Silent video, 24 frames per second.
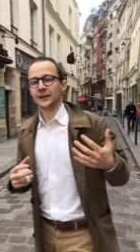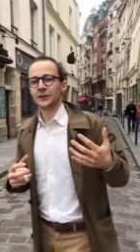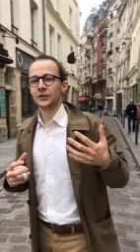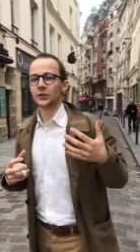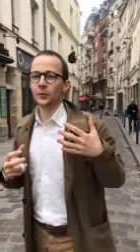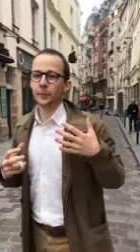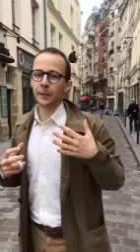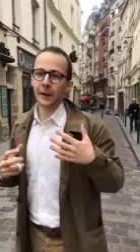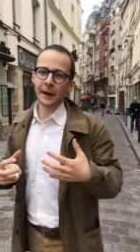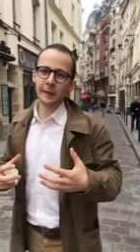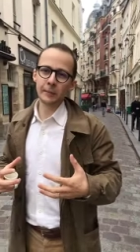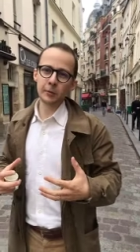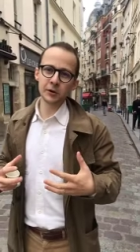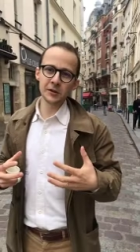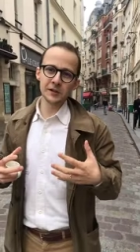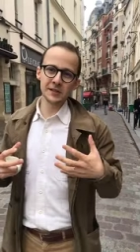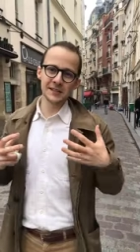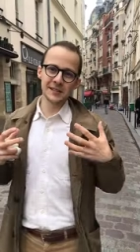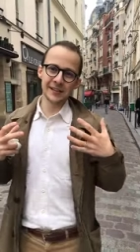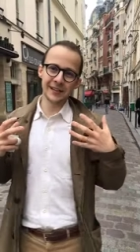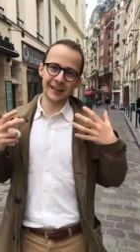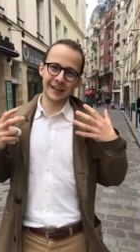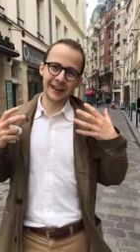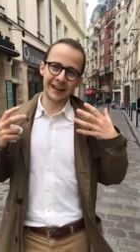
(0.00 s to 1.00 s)
the Bible is
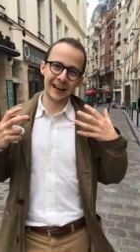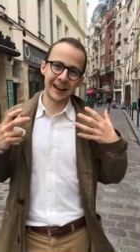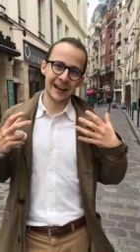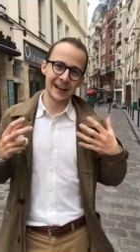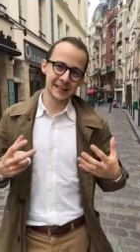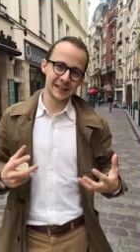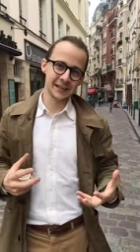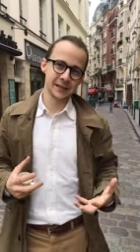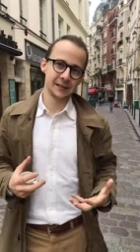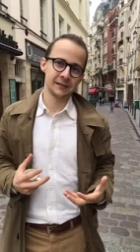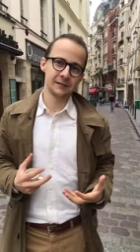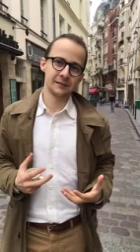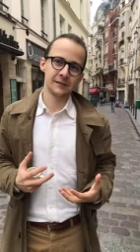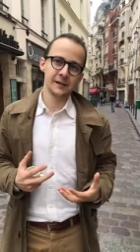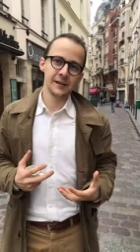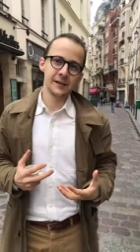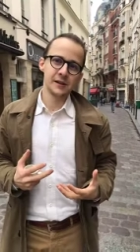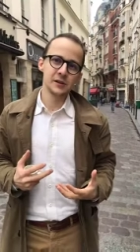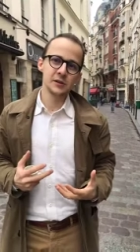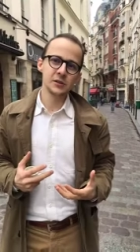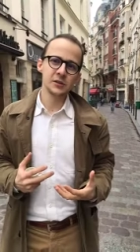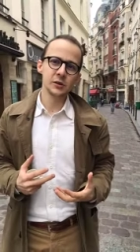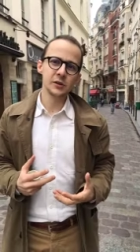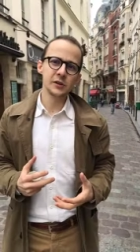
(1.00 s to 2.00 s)
still in Latin.
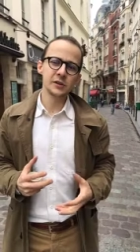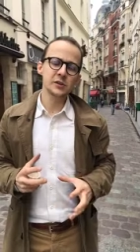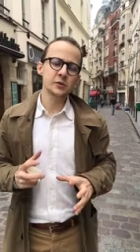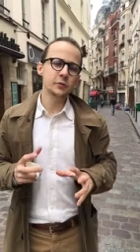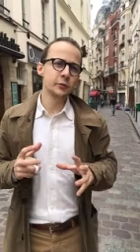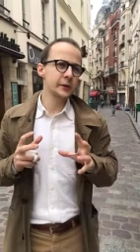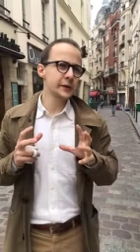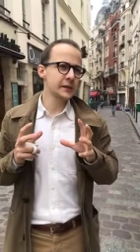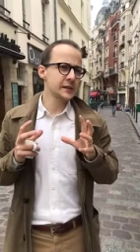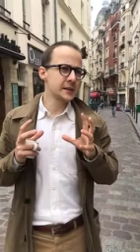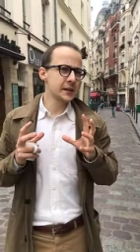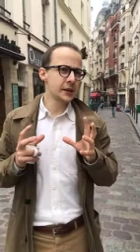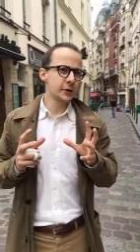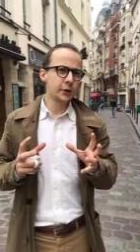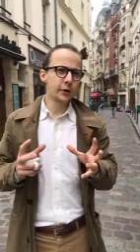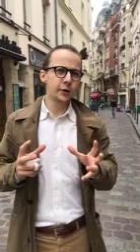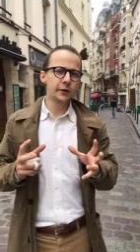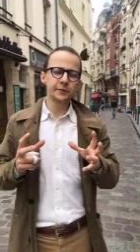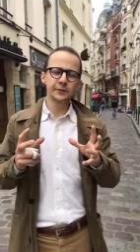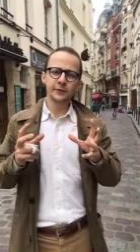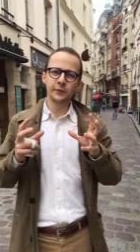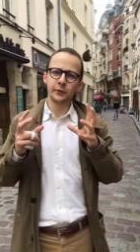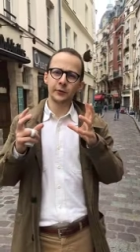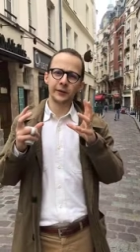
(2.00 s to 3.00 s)
So it's
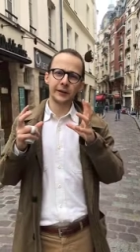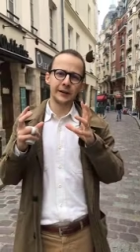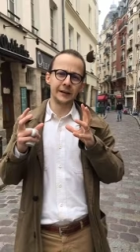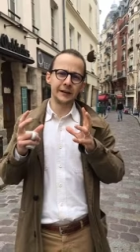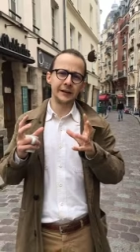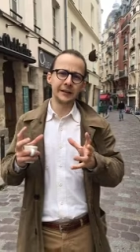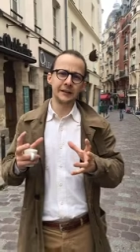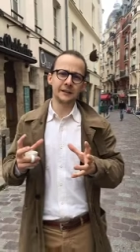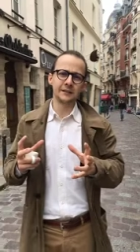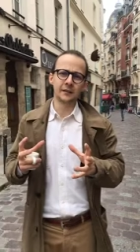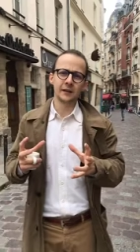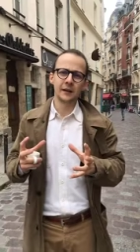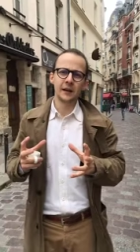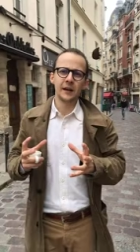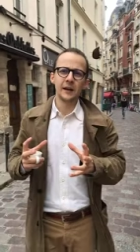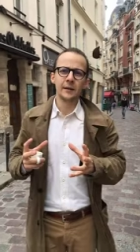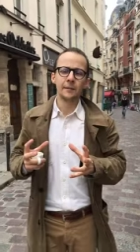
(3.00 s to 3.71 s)
reserved to an elite.